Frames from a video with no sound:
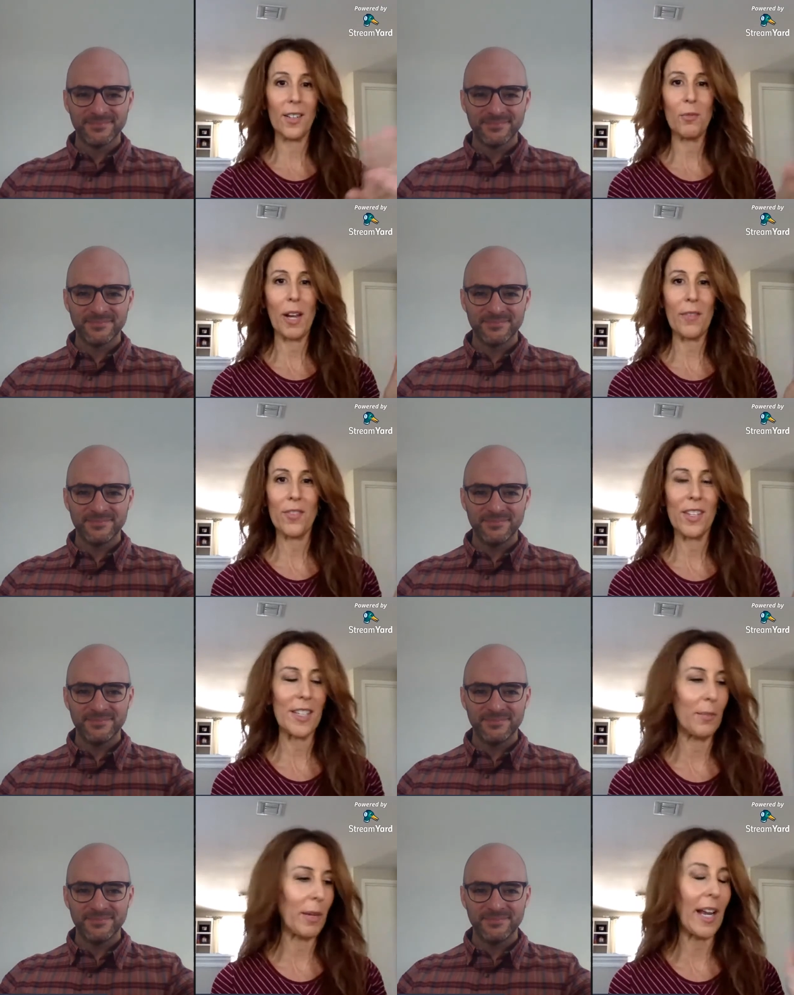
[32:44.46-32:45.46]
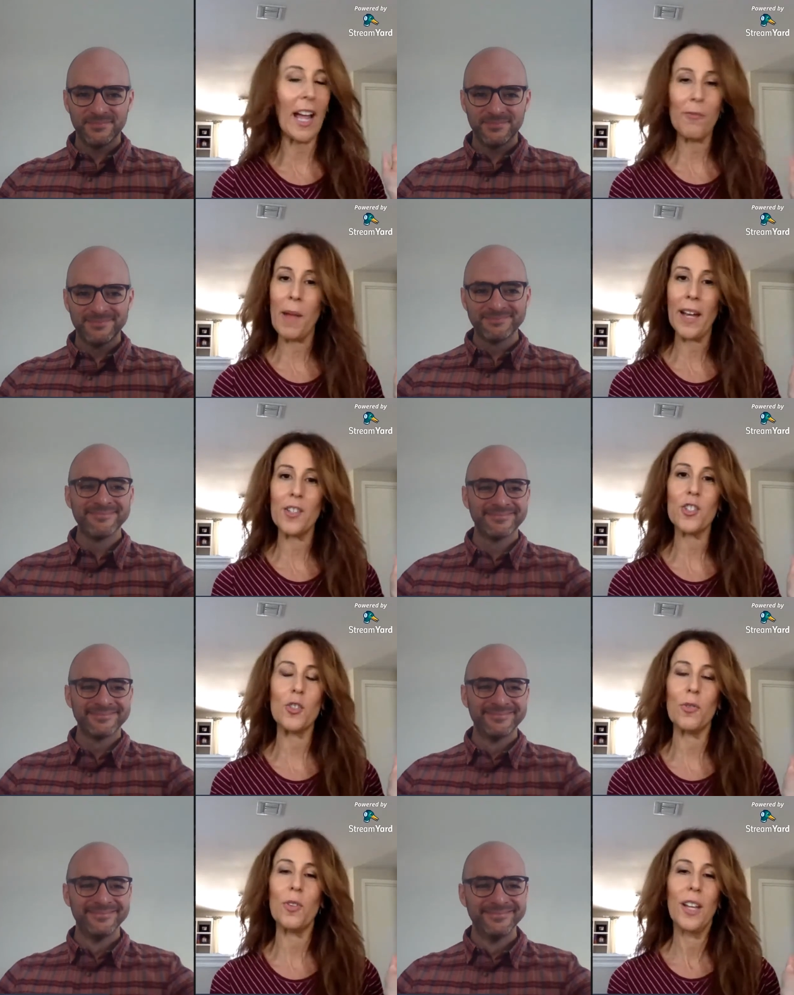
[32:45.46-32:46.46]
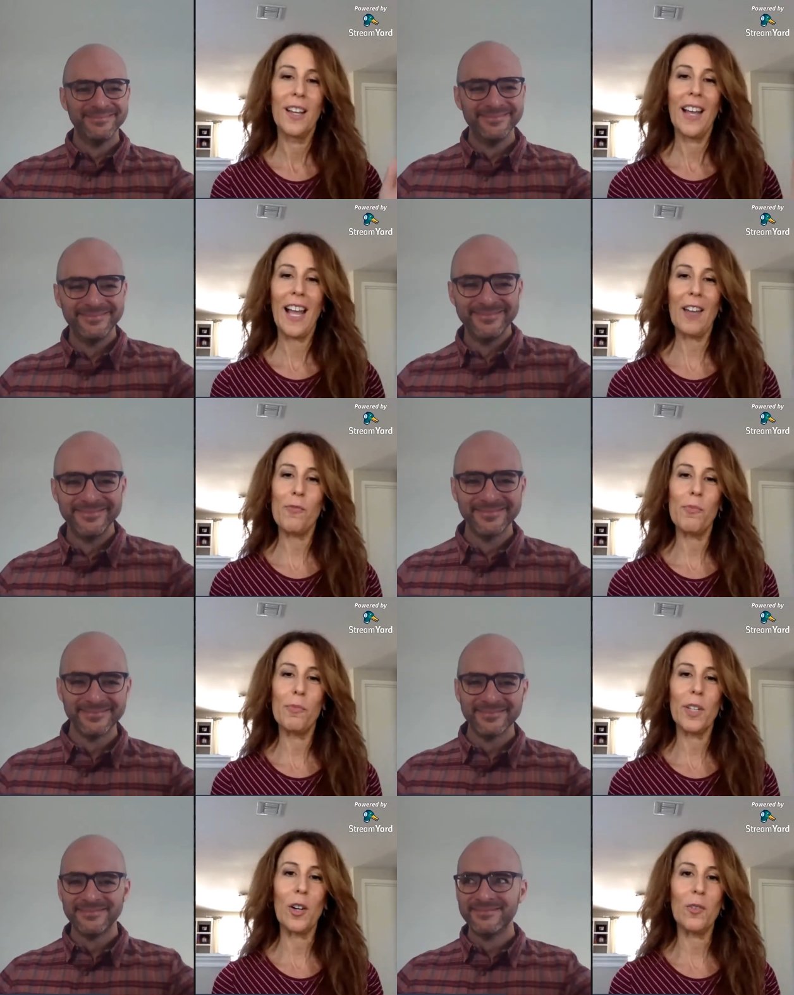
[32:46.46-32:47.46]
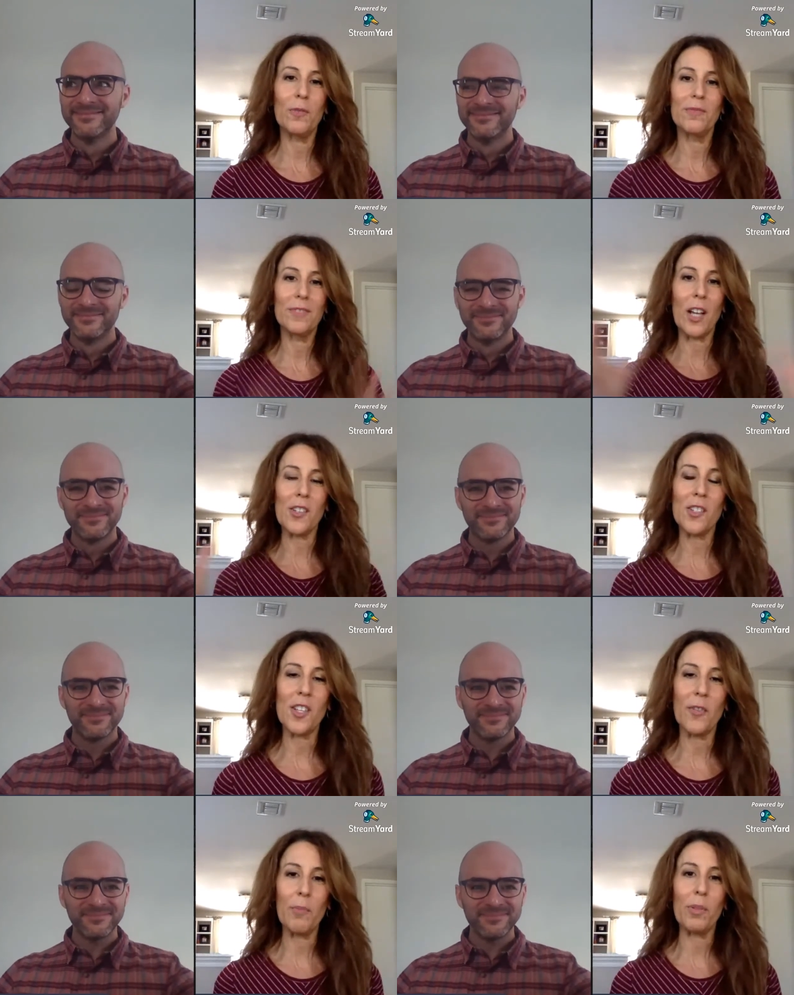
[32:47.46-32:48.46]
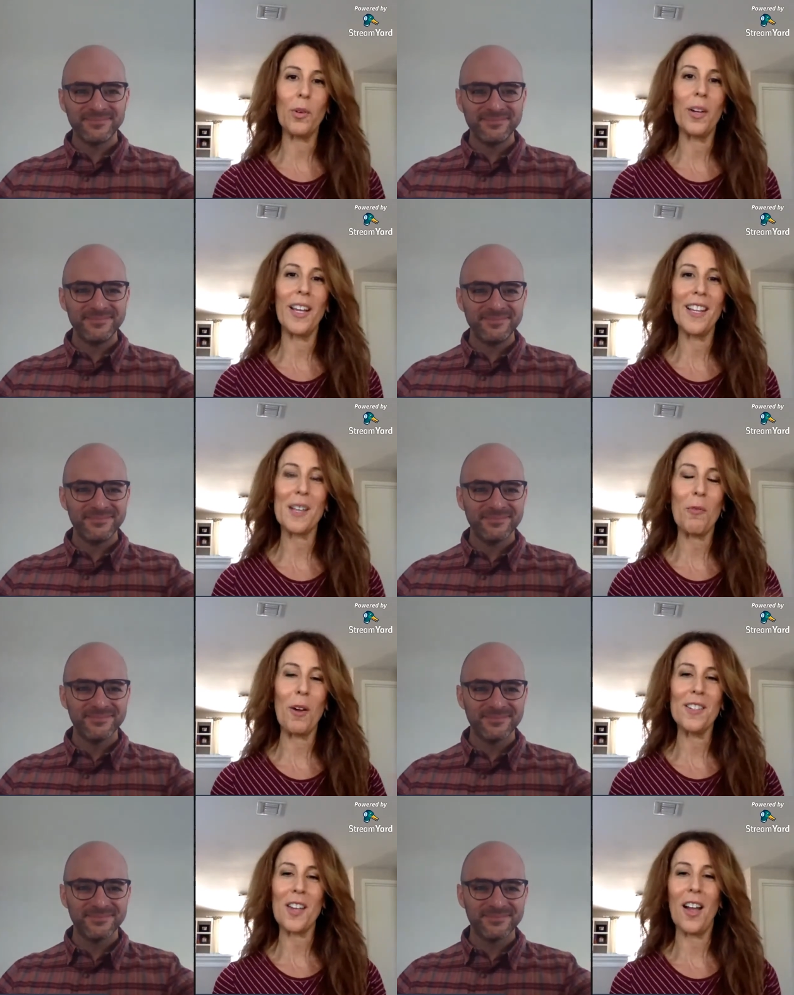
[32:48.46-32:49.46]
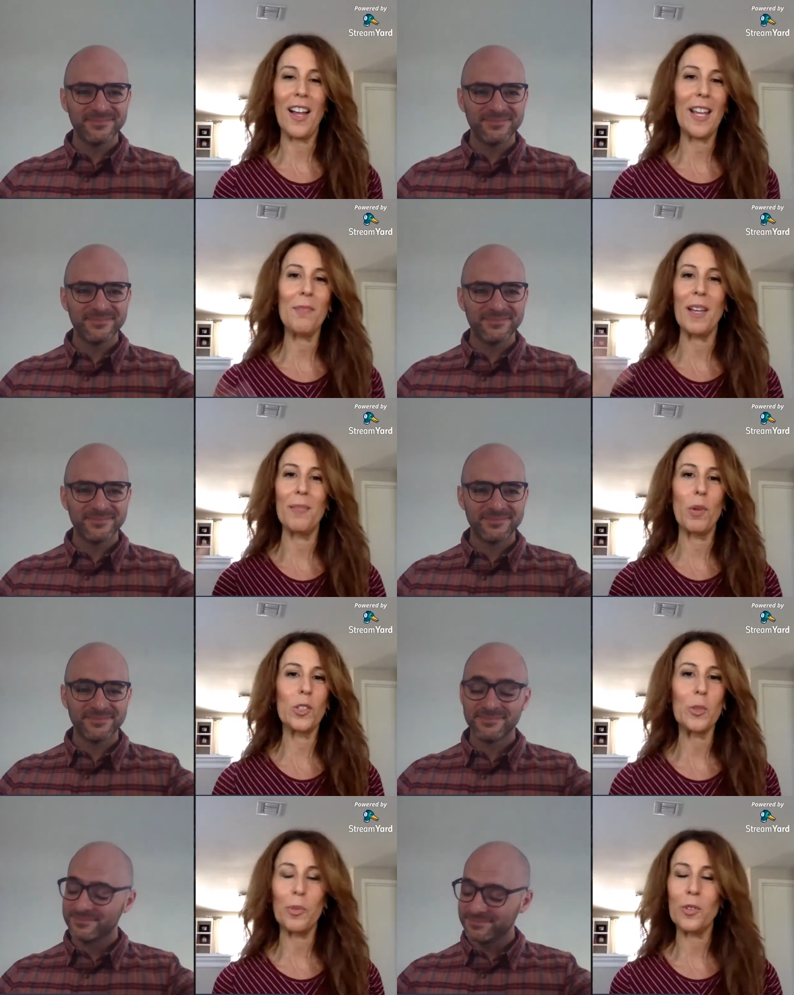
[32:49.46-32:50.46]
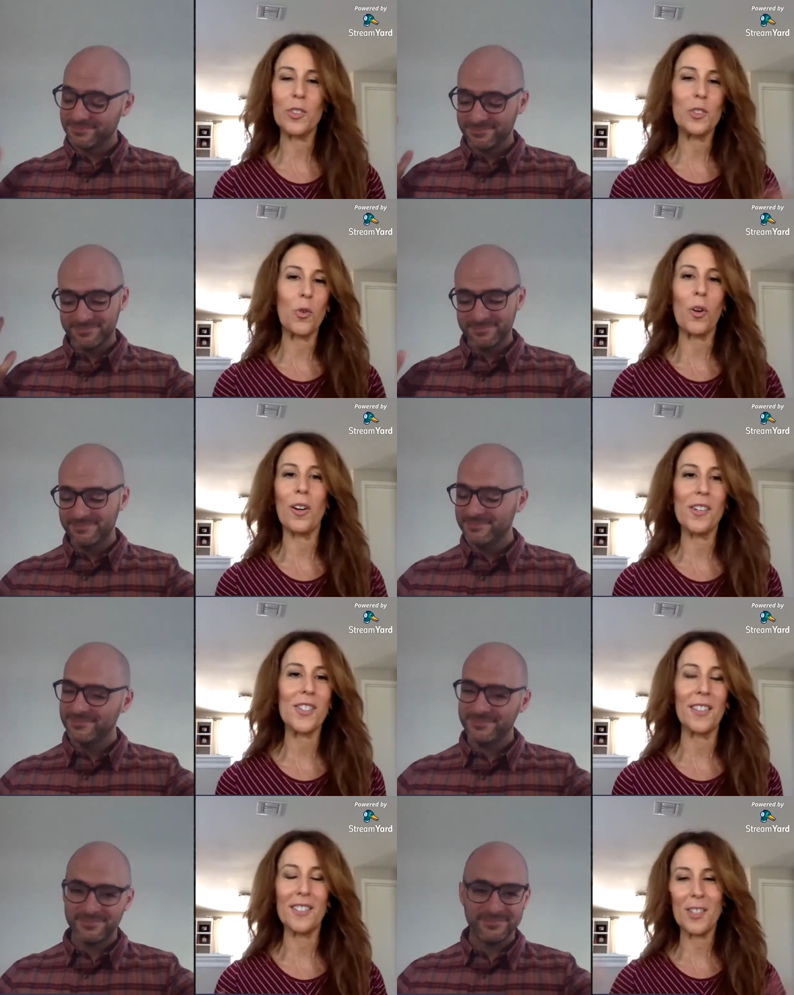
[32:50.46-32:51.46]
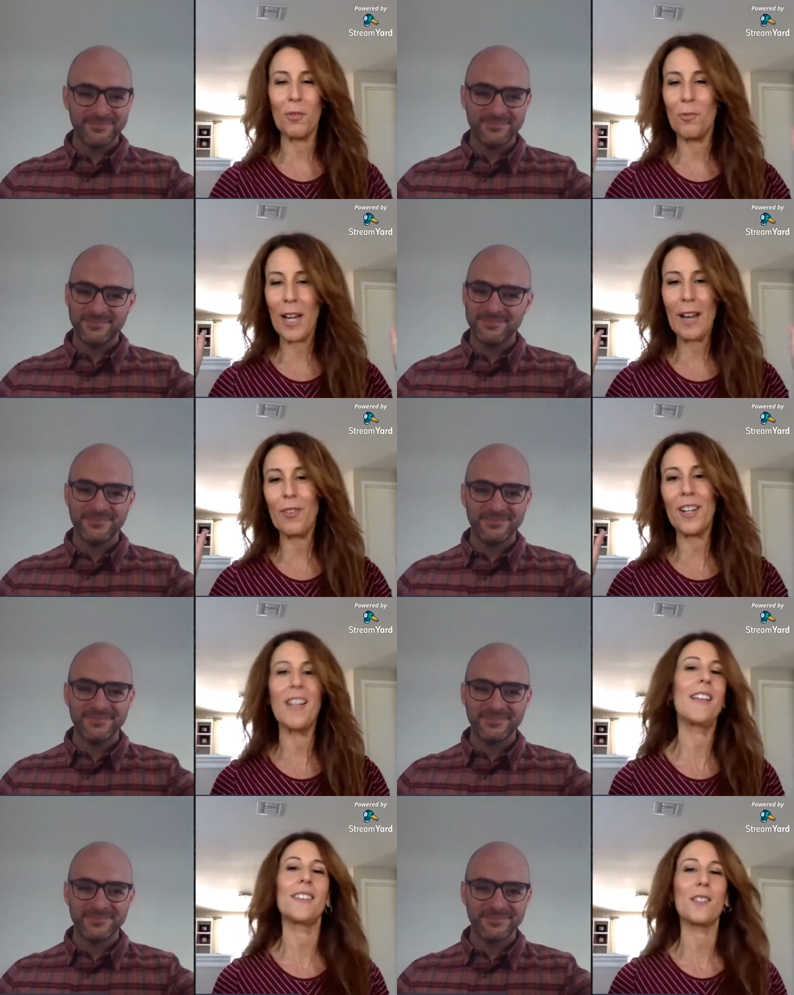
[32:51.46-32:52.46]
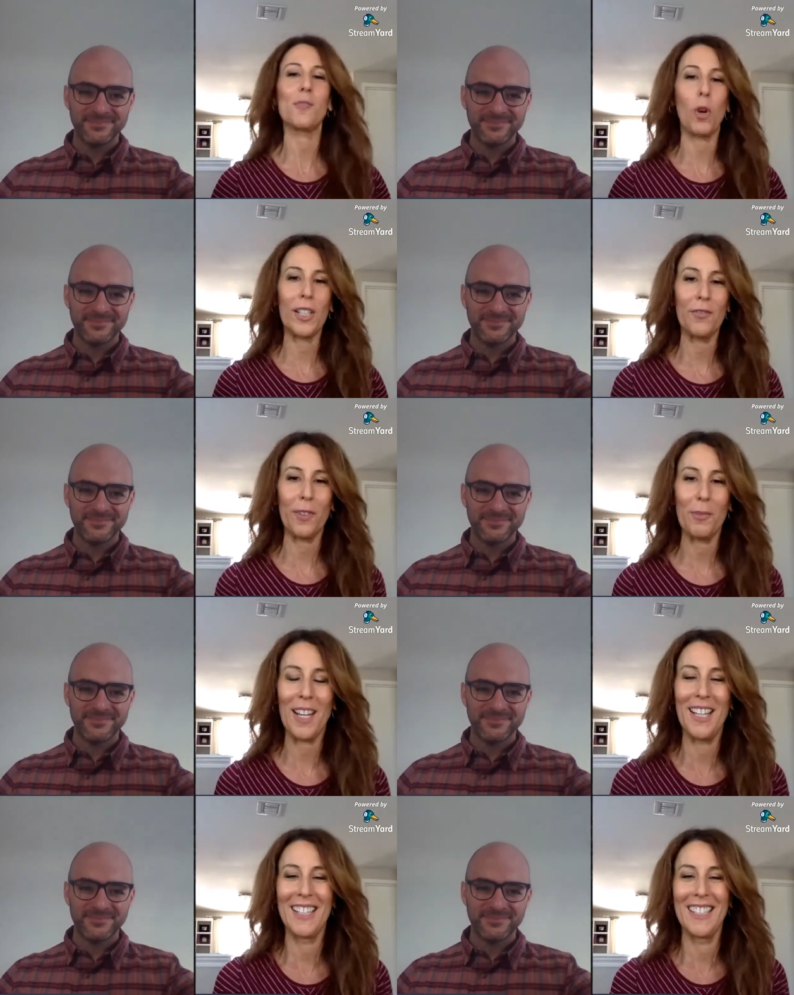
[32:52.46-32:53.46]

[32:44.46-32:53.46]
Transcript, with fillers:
Speaker 1: a good way of thinking, but I have managed to have, you know, dozens of employees at one time and multiple stores. And so whatever it is, it's working for me.